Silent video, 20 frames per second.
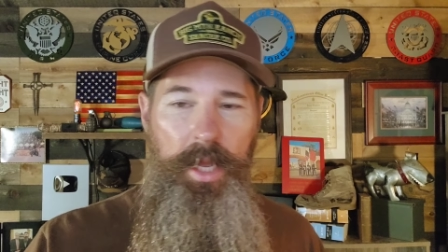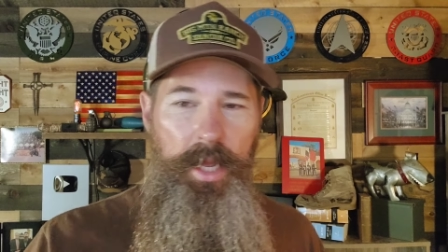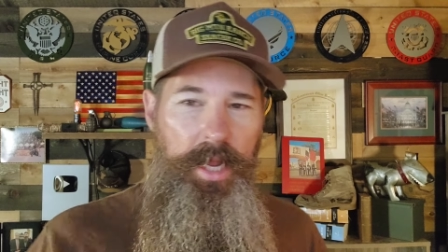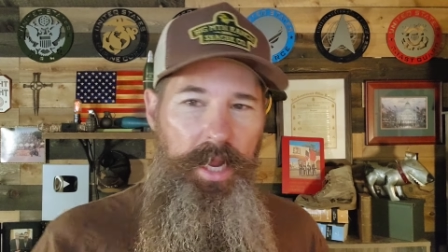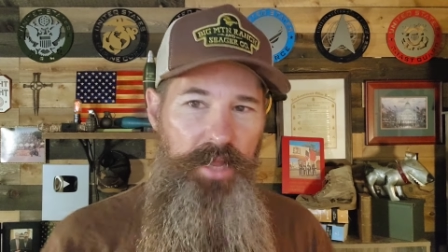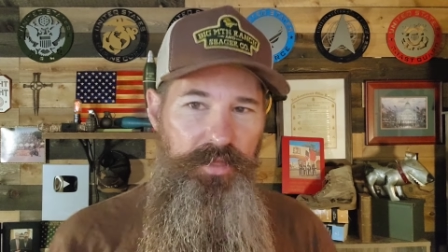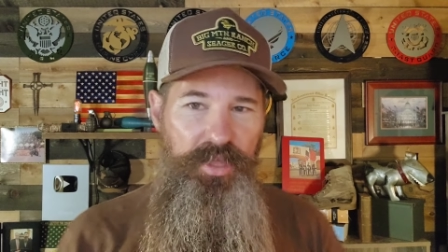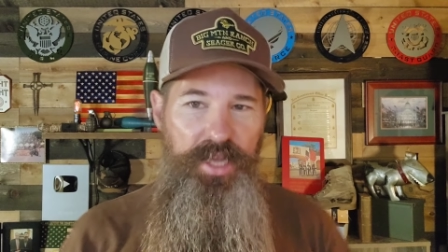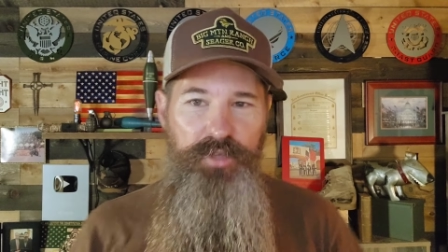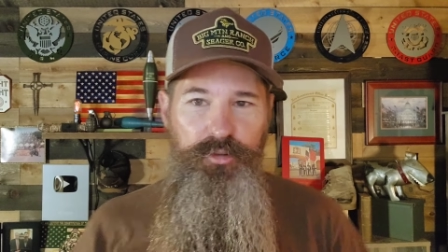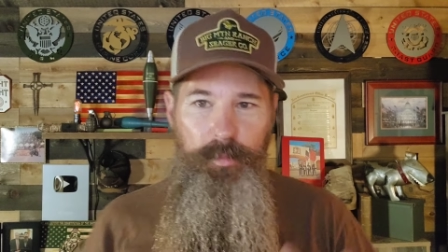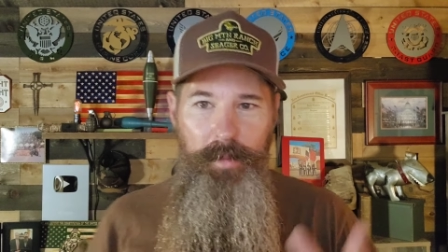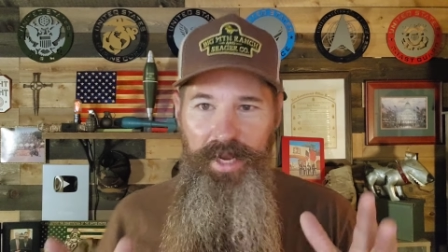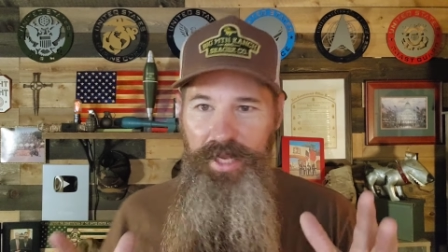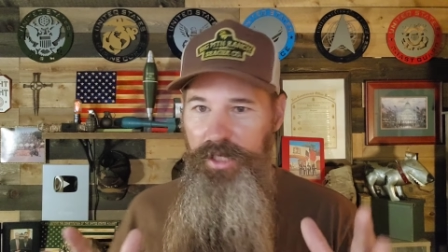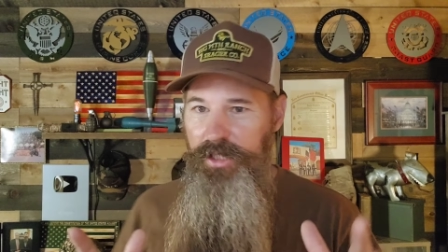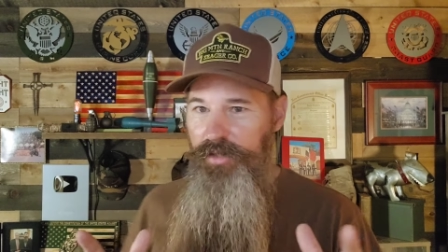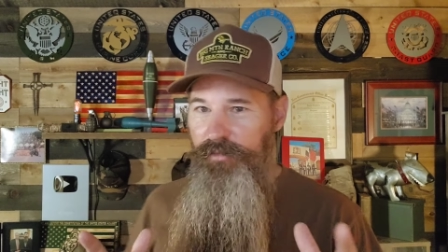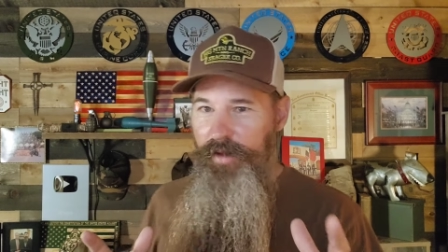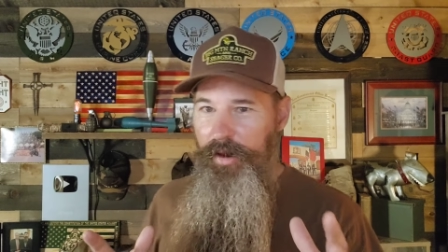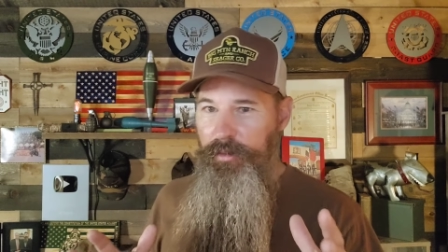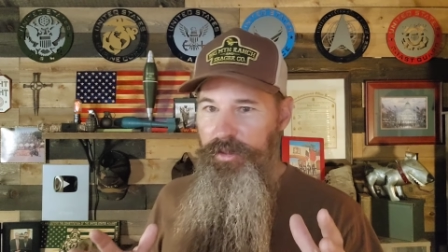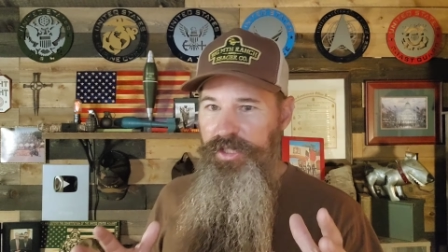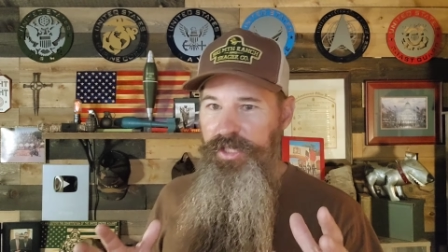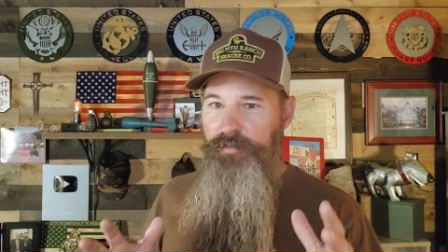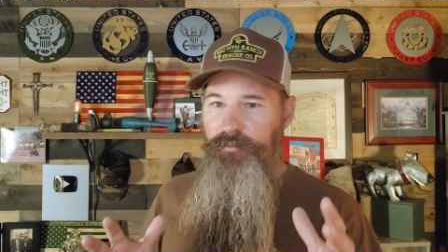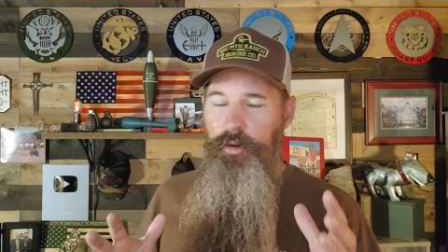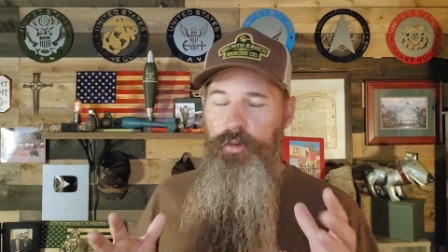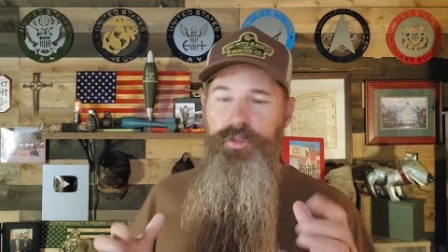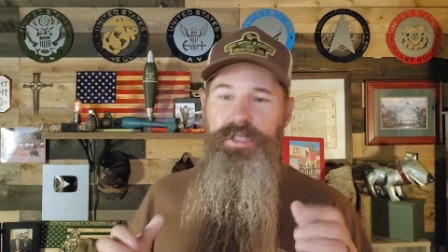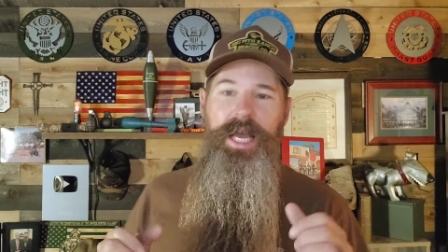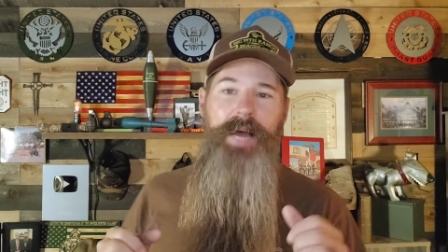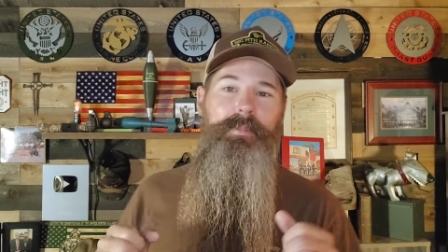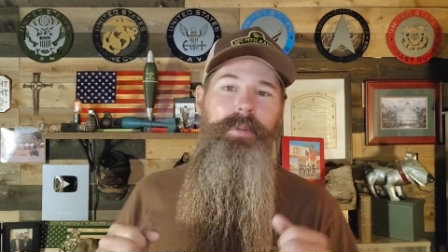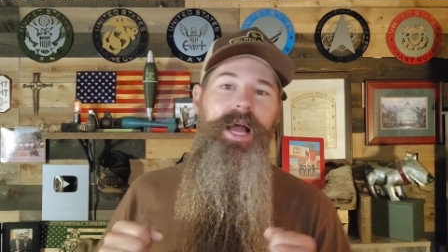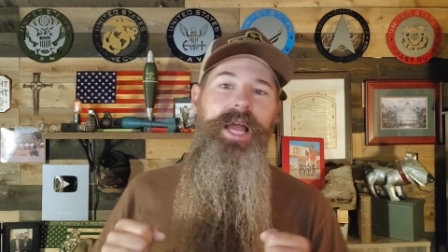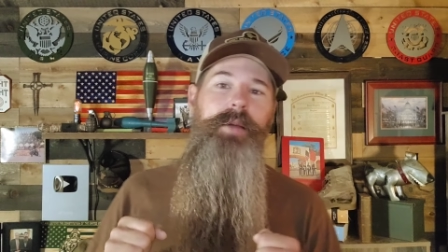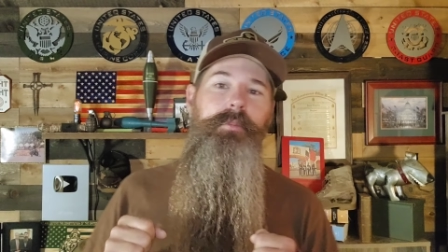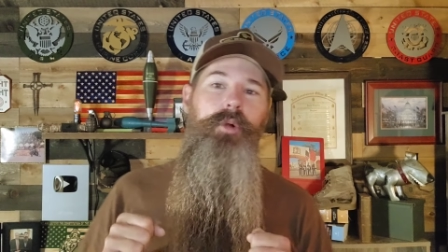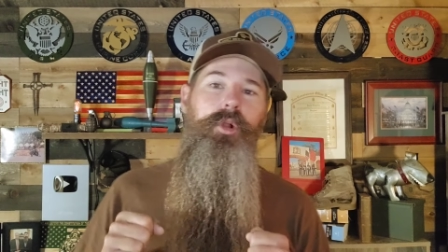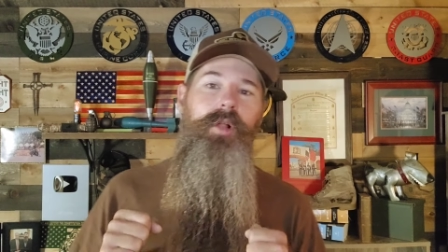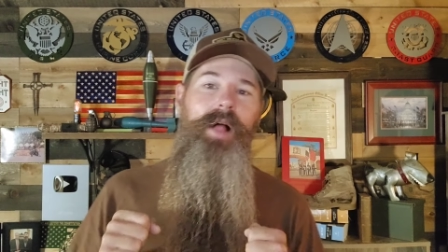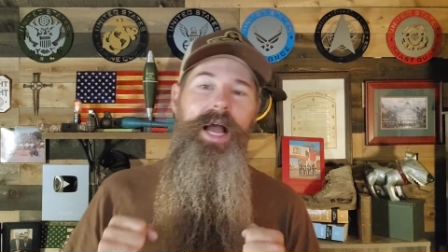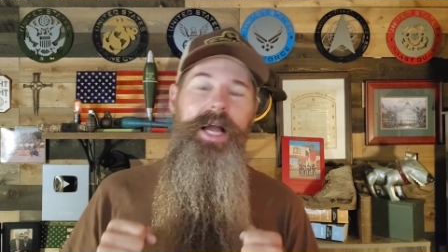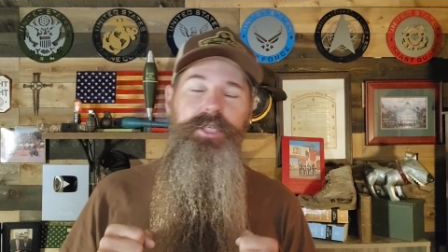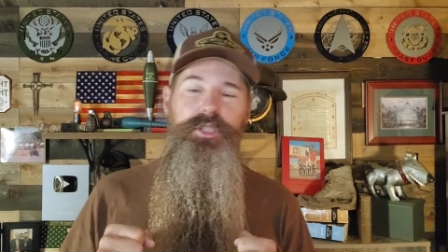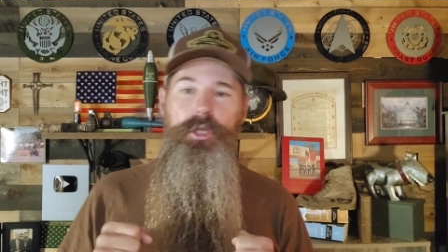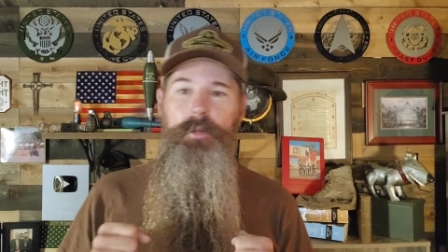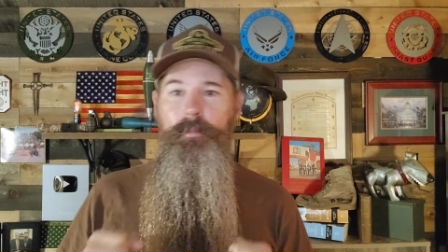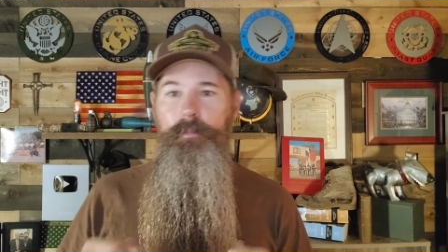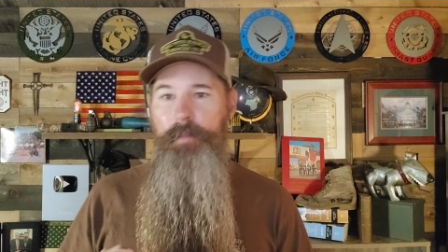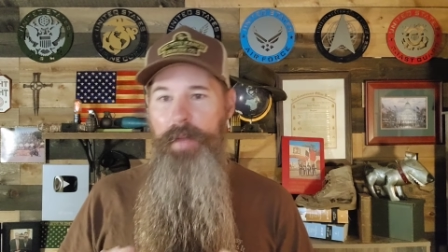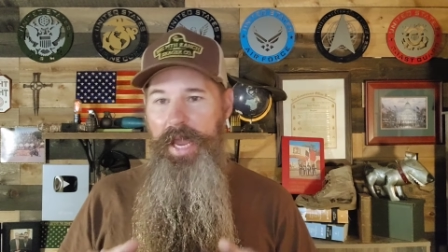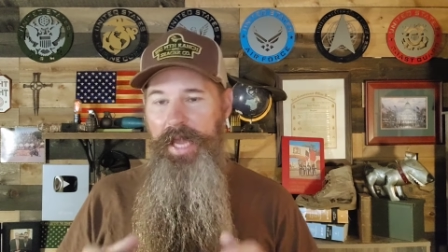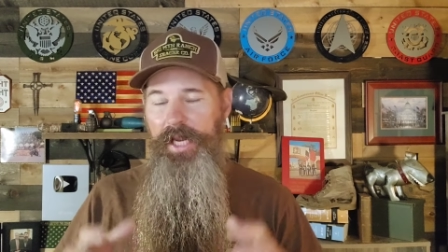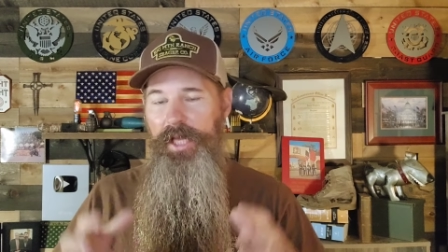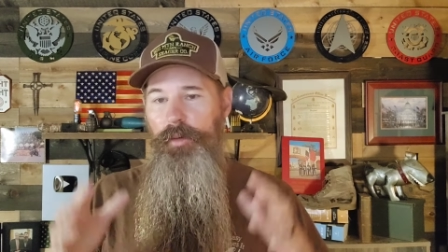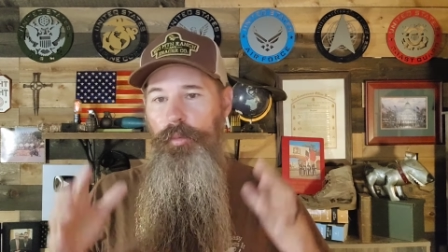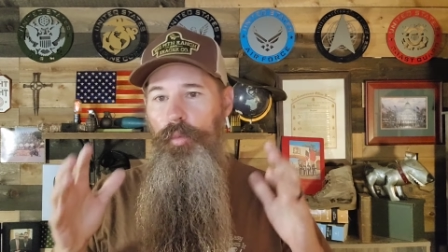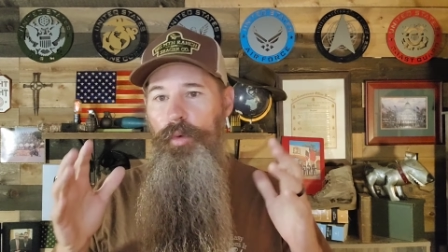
Hey, thanks for making it to Veterans Info Tap. I am glad you made it.